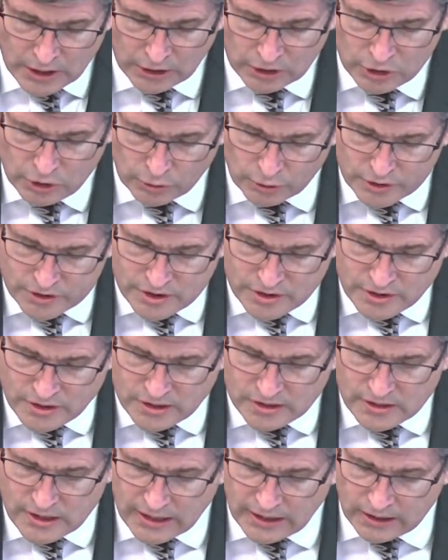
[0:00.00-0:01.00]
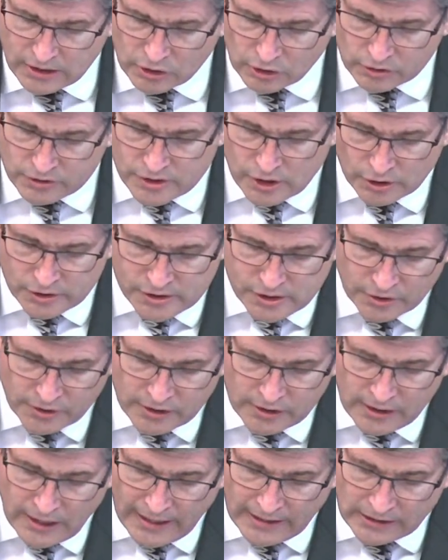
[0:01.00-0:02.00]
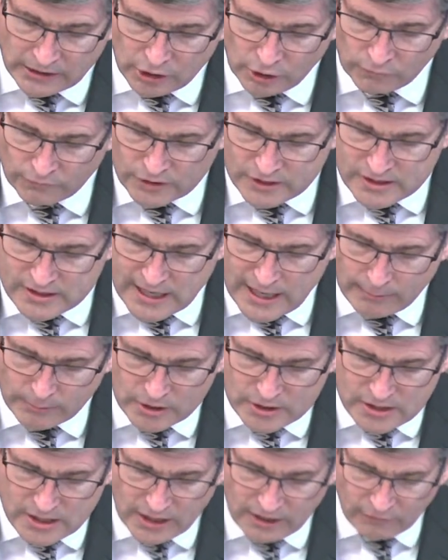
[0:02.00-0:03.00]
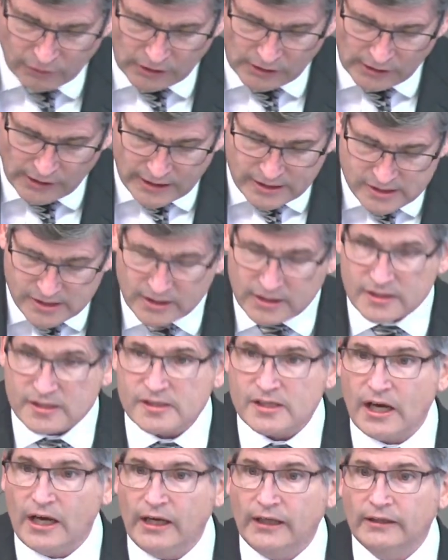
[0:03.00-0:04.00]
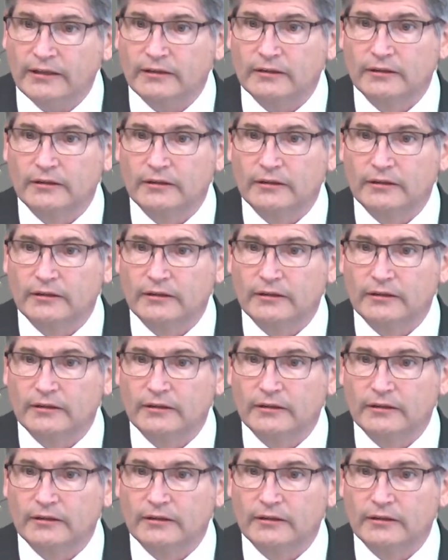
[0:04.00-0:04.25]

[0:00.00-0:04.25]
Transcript: Yours is the day, yours also the night. You've established the heavenly lights and the sun.